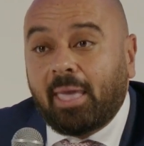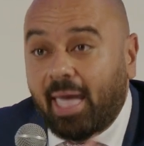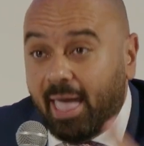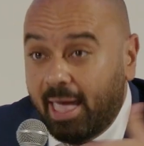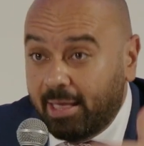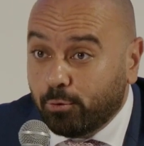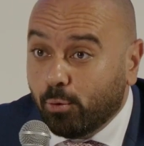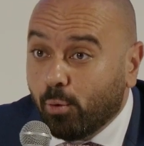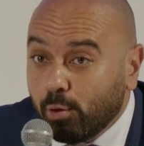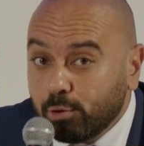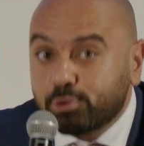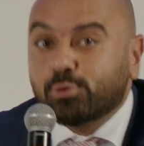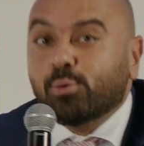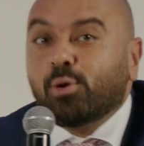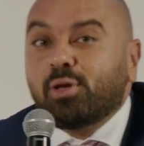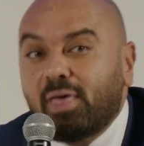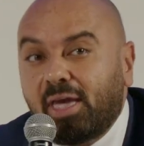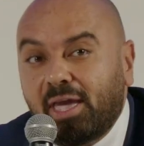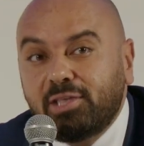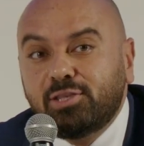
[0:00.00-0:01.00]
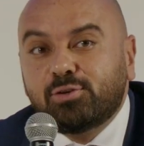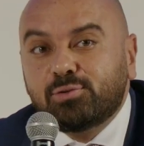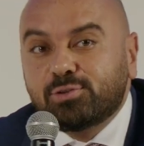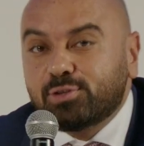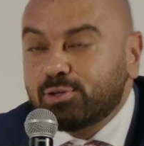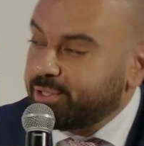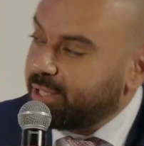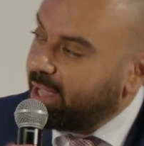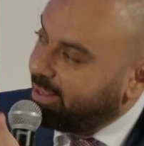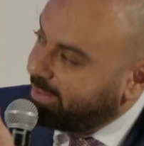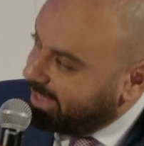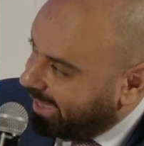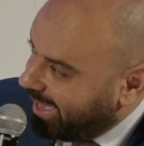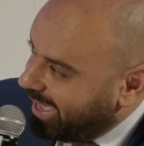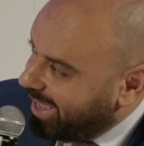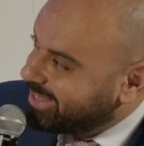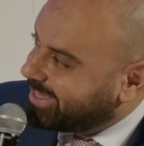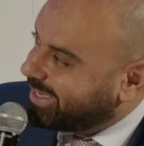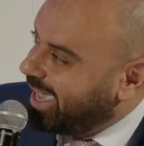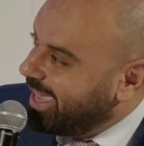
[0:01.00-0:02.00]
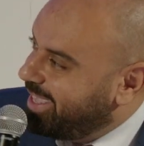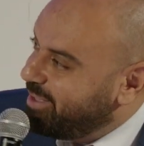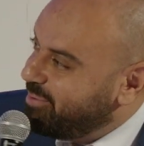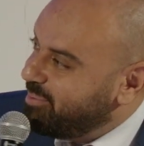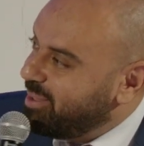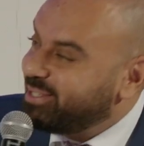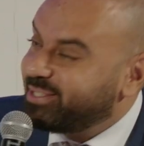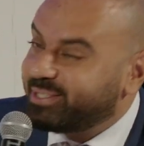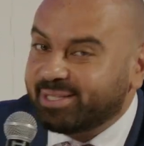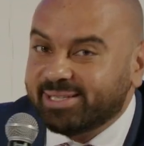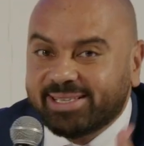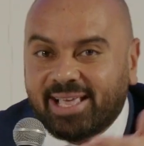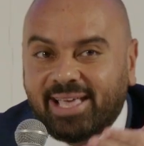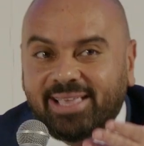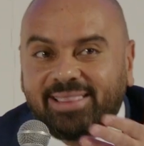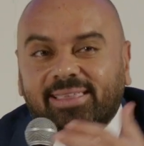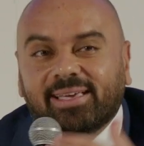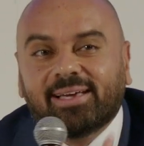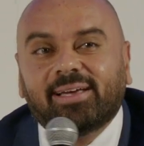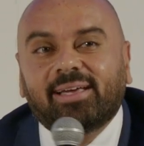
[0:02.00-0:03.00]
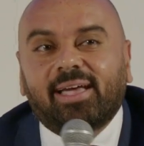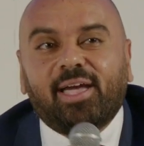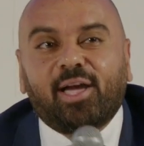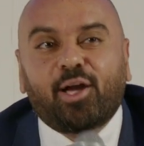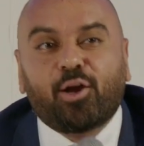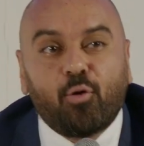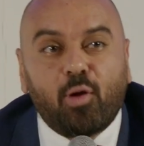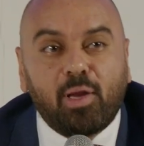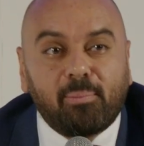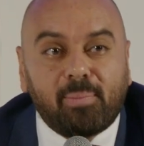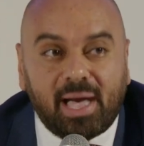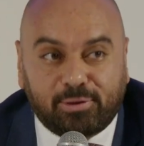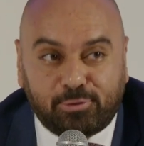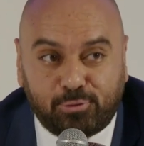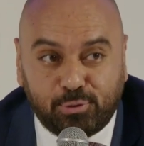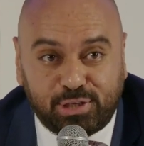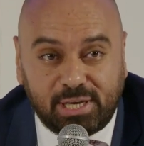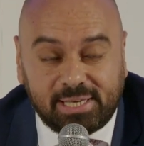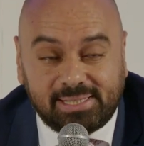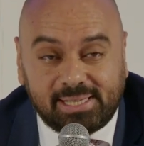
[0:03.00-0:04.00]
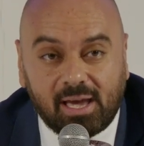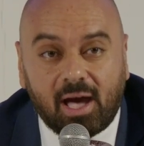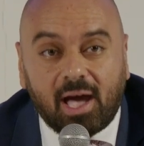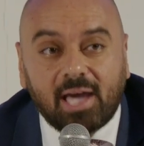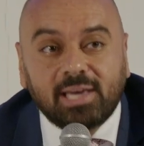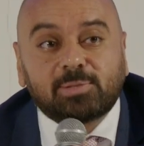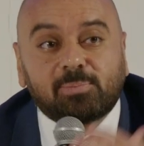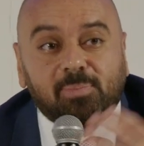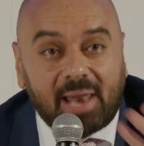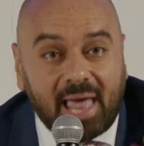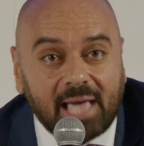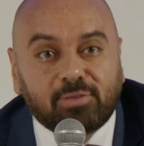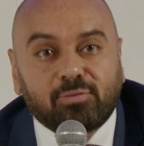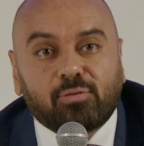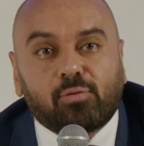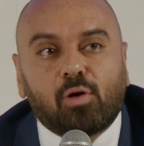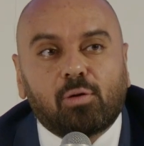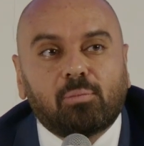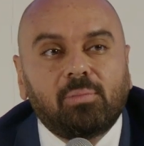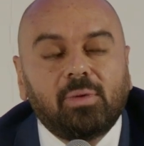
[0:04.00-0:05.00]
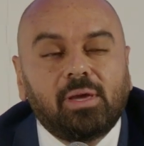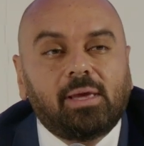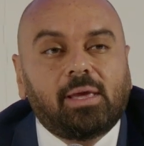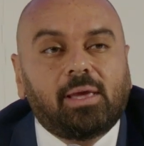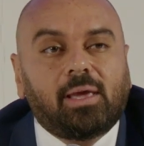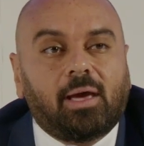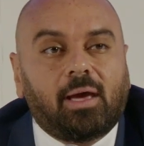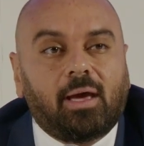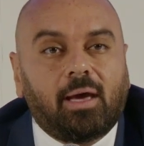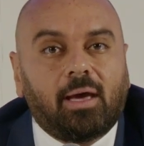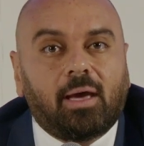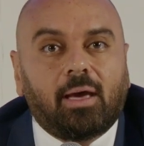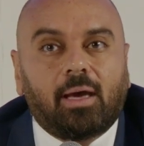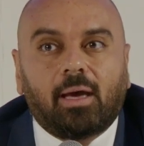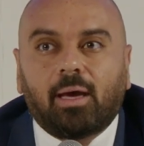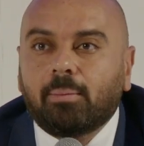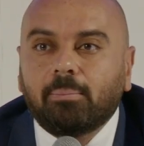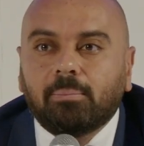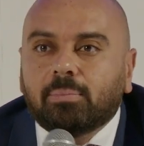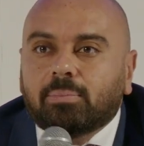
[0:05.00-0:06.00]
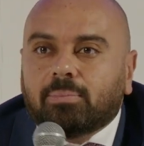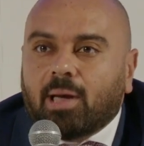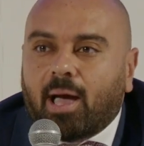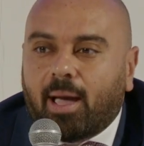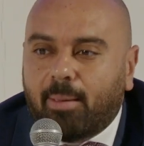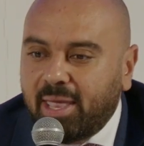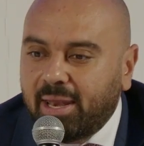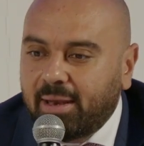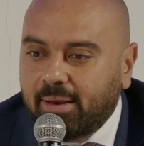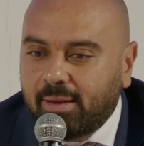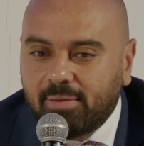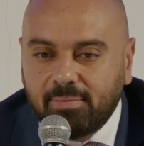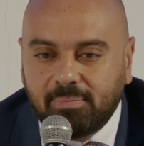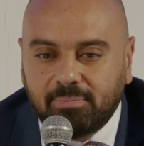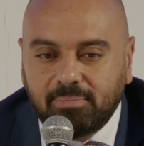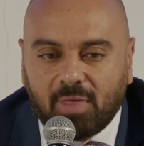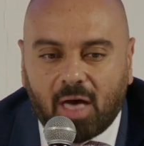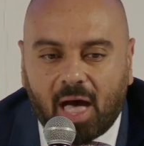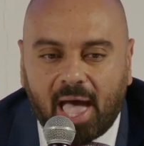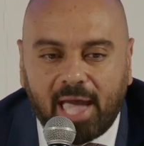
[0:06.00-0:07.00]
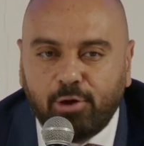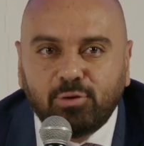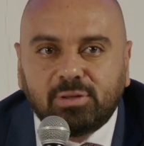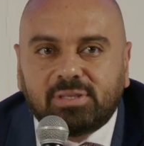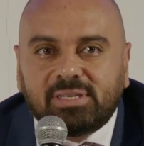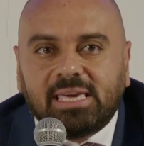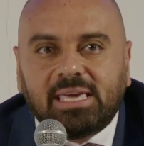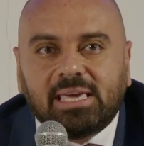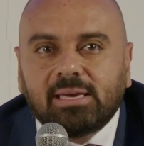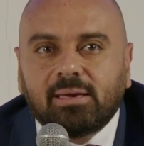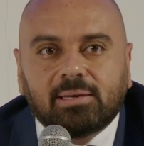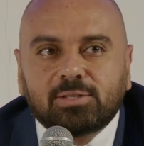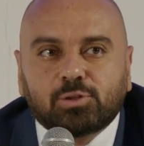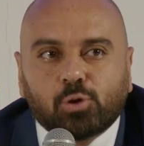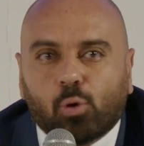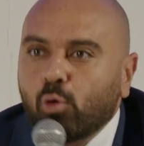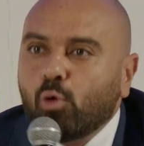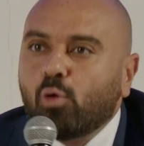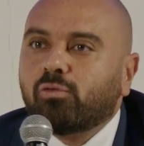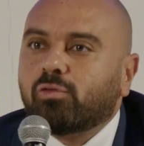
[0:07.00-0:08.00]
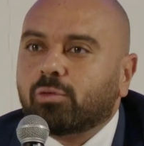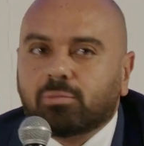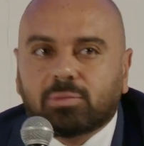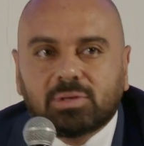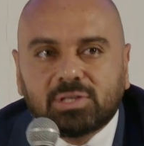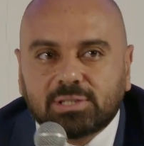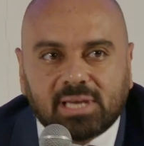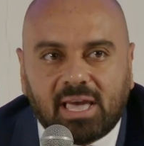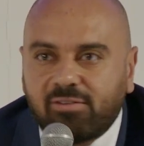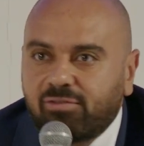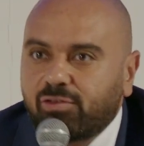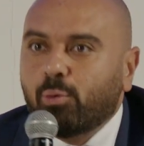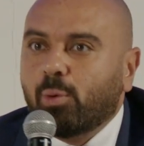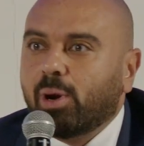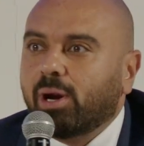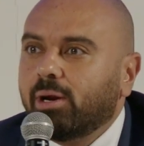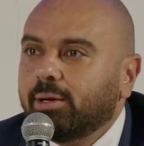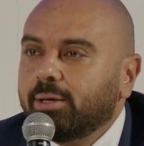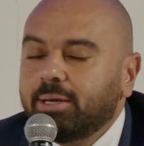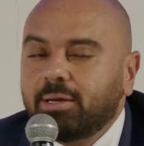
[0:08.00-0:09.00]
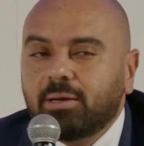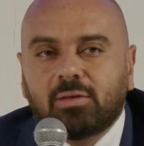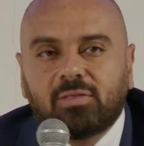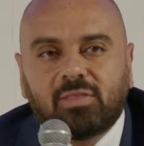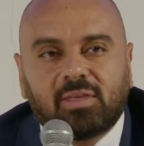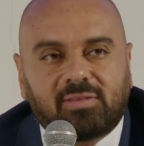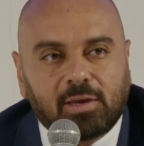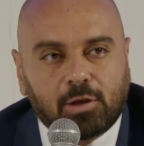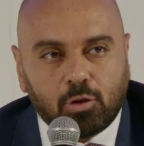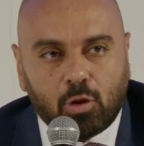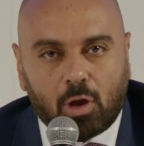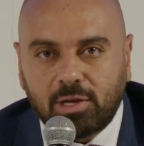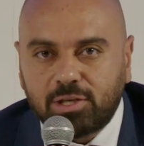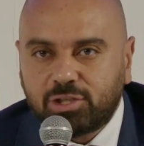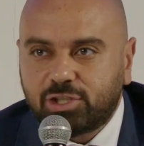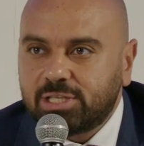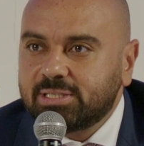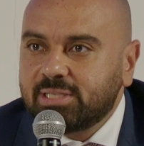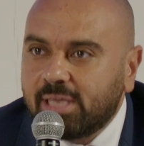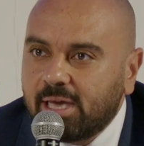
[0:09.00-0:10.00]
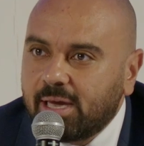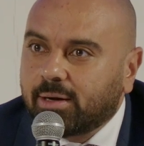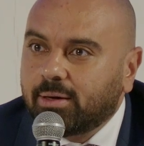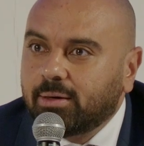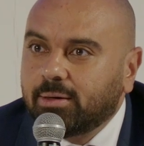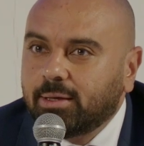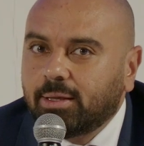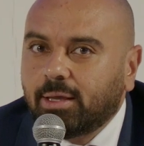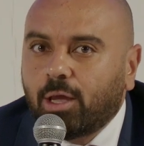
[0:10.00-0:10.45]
And also at the end user side, again, as Katie mentioned, and going back to JCI's platform, the IoT is all over, is everywhere. The technology is there.